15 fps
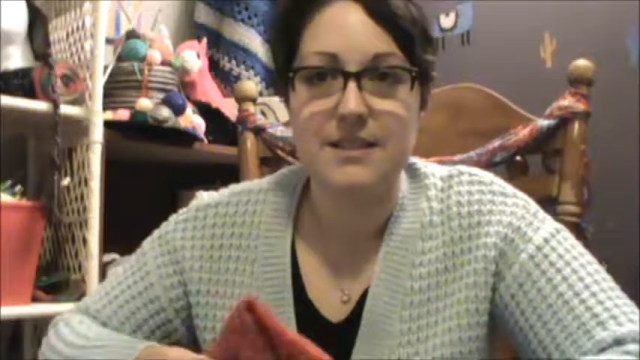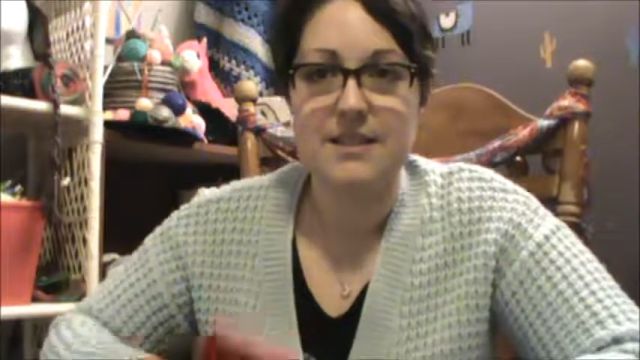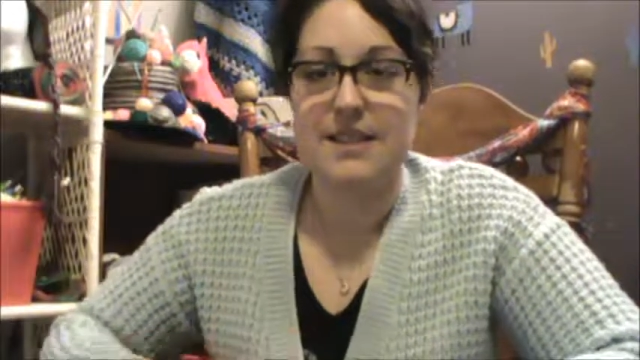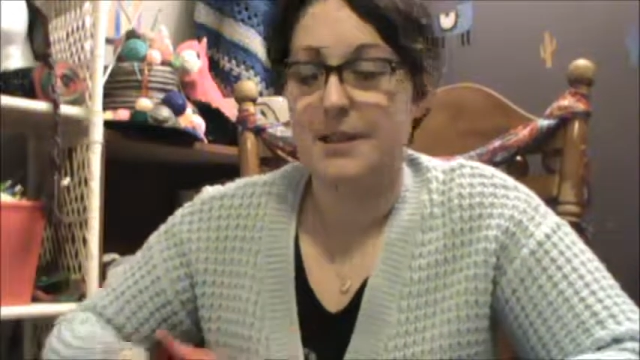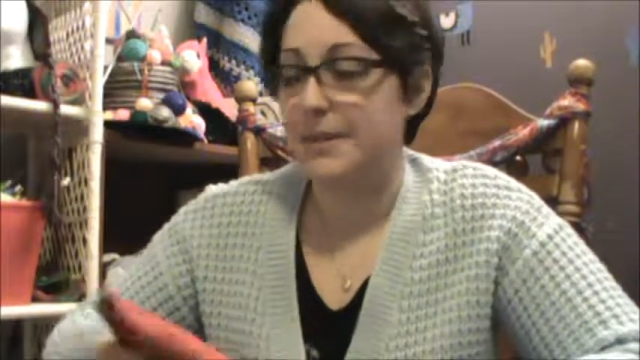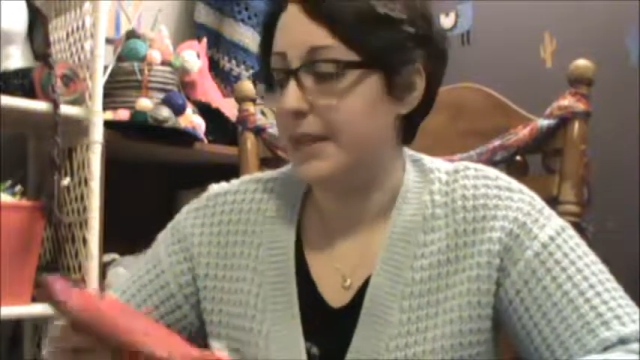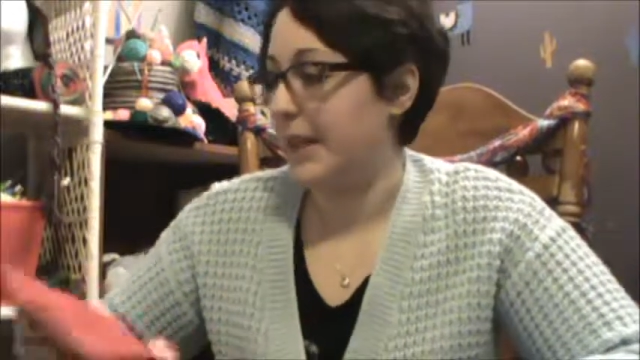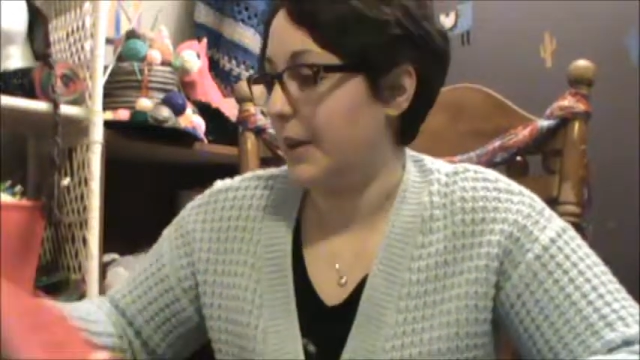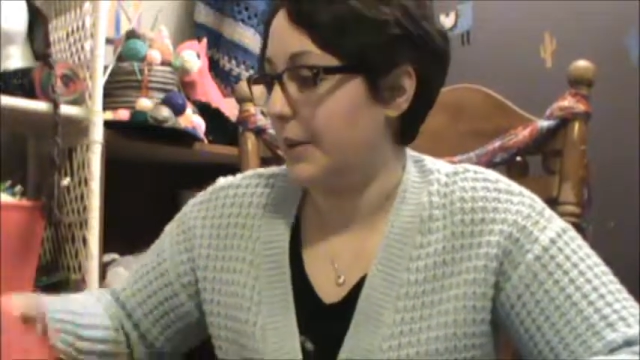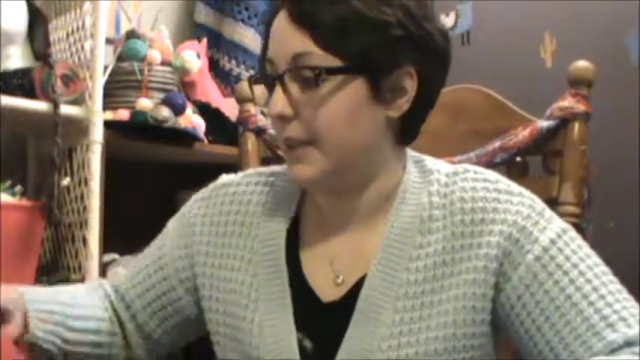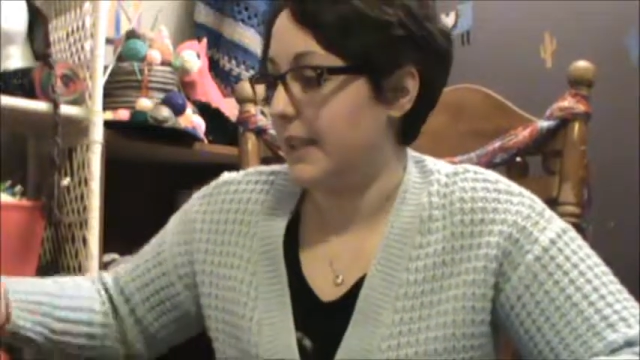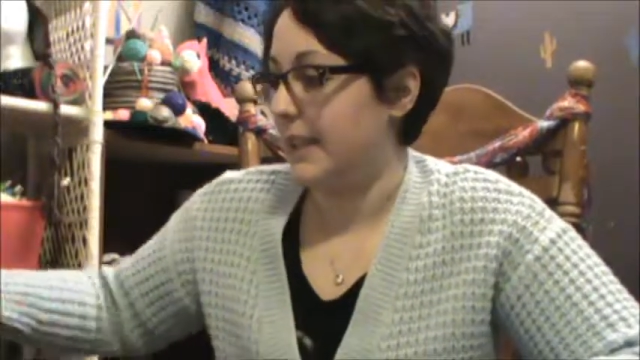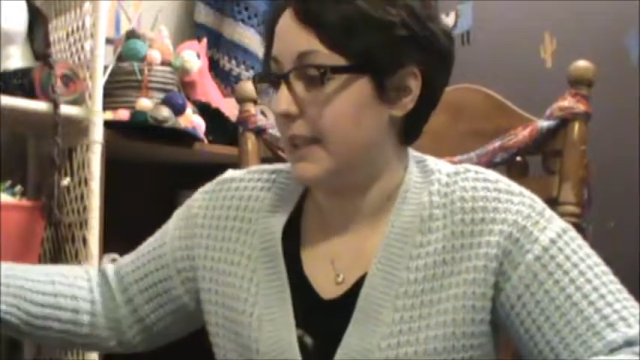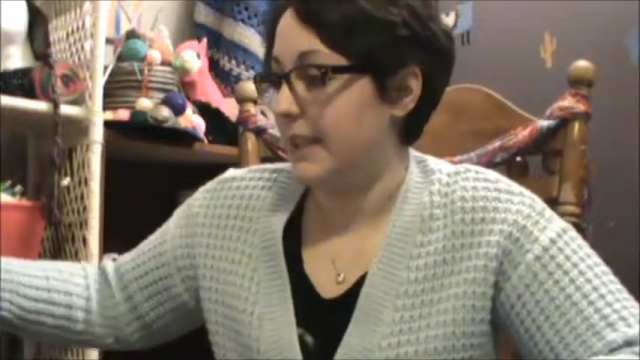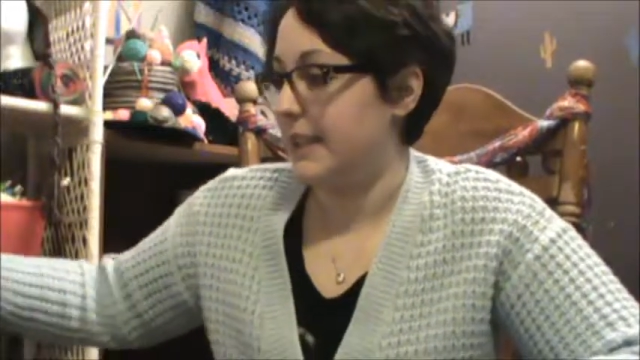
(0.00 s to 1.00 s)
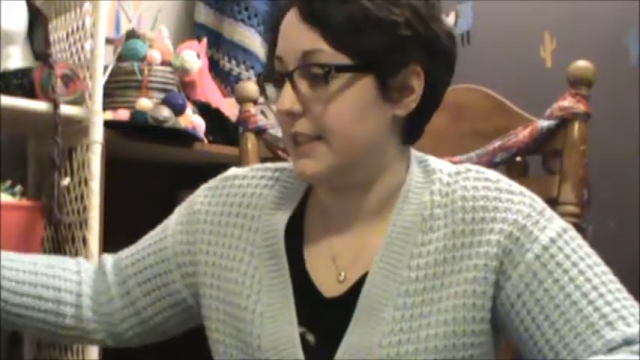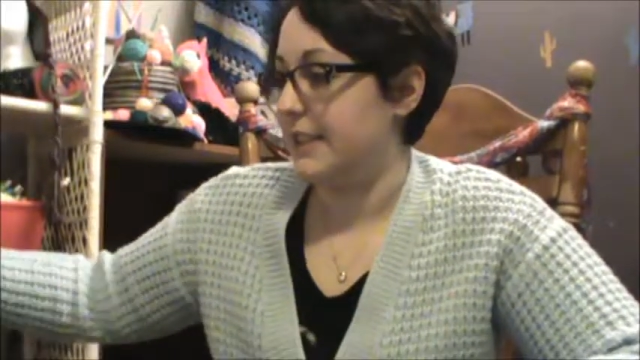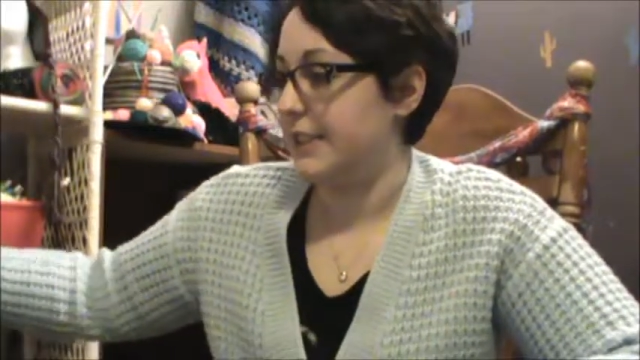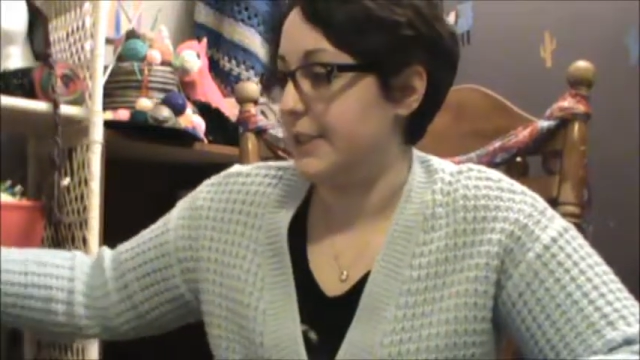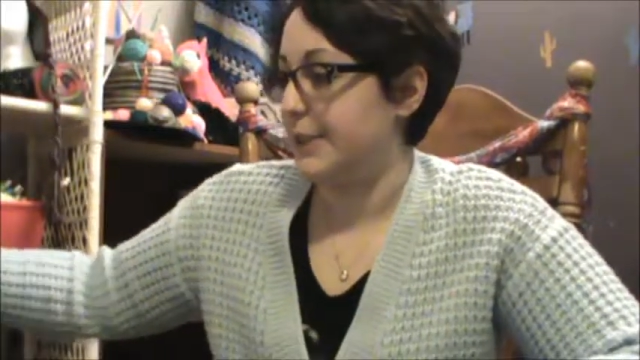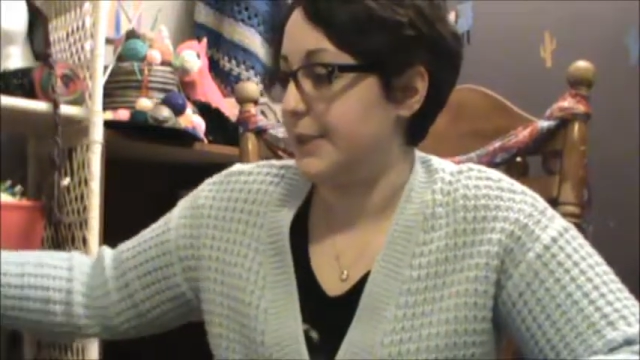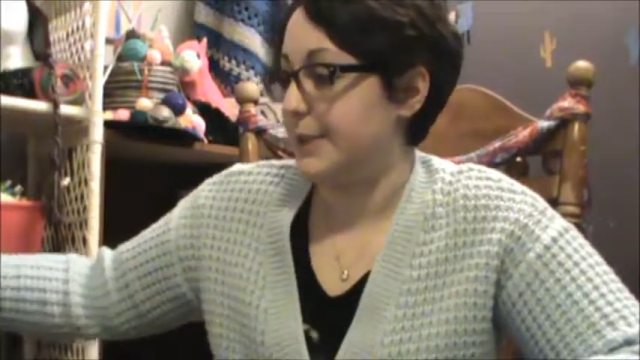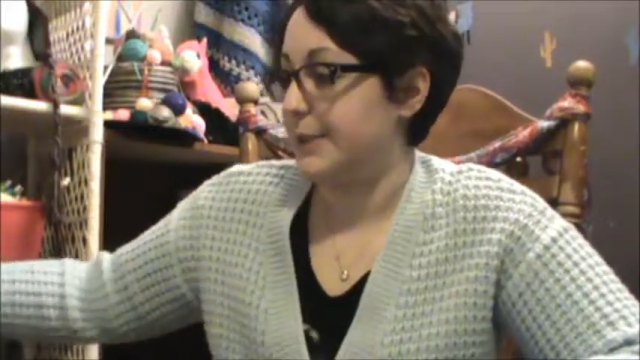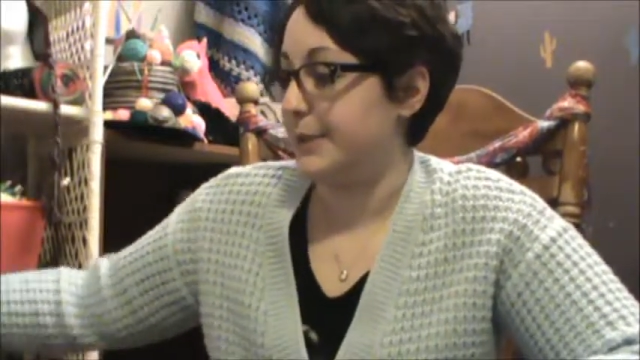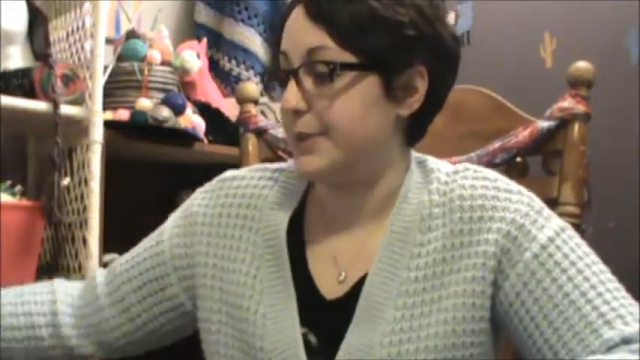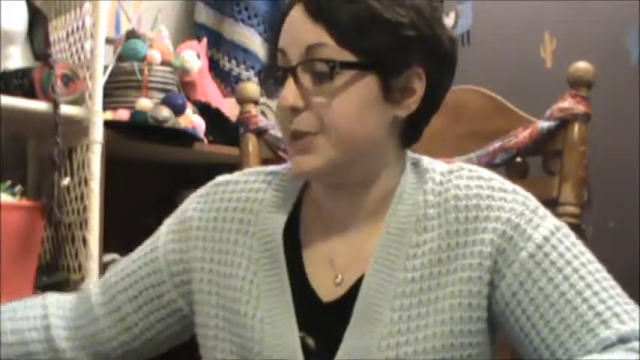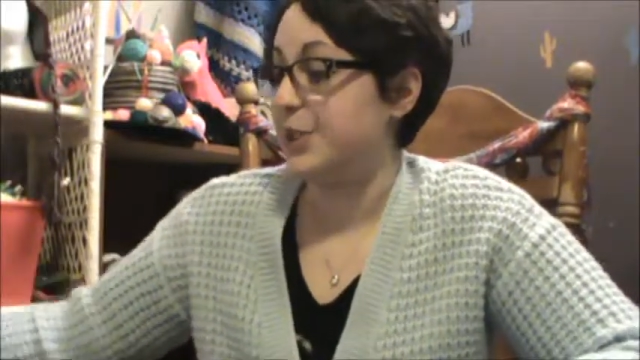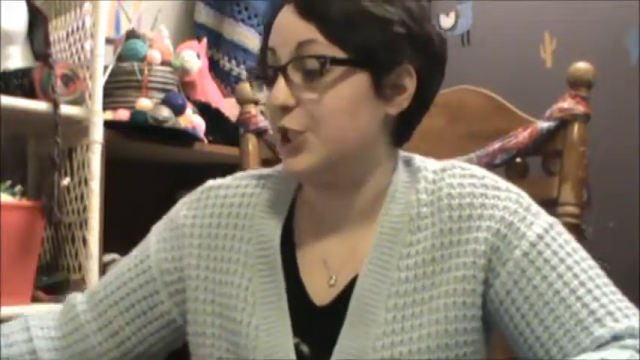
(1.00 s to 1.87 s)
something I really like to do.